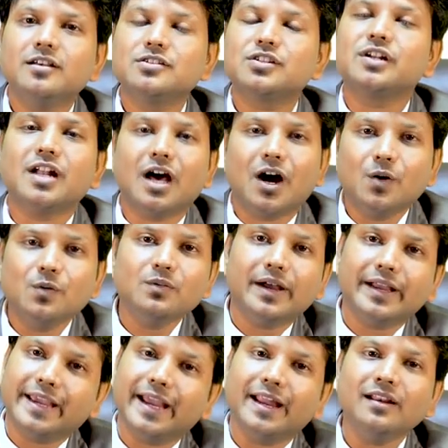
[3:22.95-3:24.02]
So now
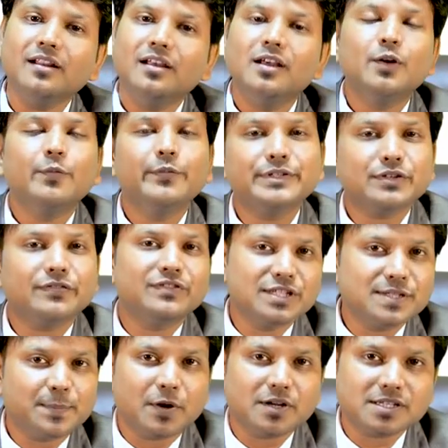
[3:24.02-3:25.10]
again, which of
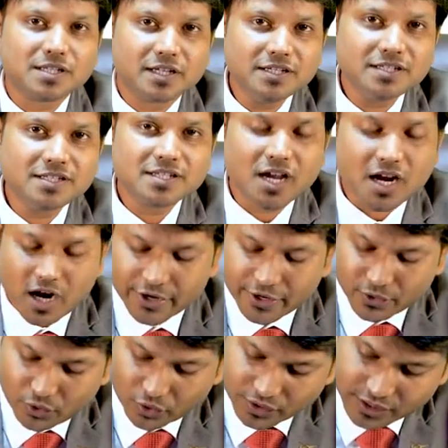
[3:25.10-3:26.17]
this poison is
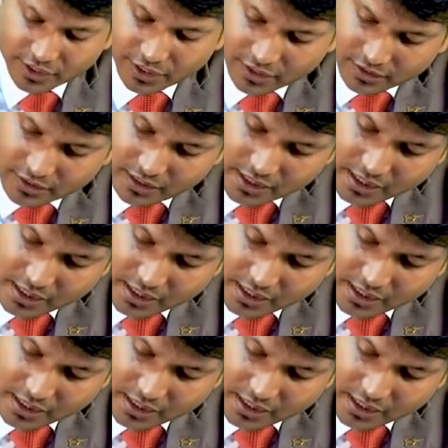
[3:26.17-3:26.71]
cardiotoxic?